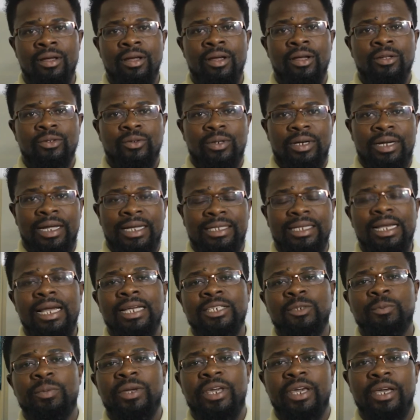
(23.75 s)
So let
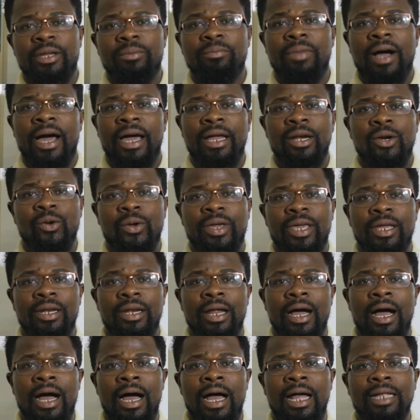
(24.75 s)
us begin by looking
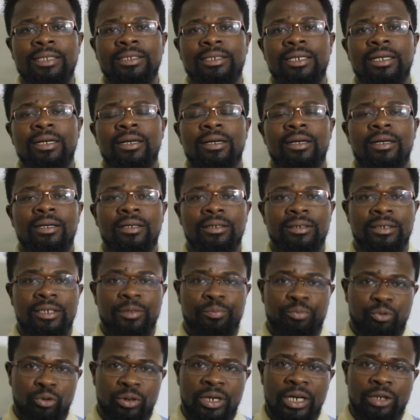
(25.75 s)
at the
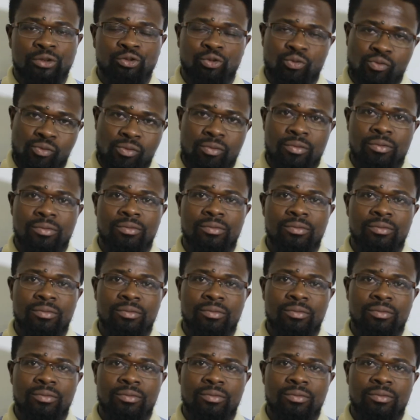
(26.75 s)
product rule.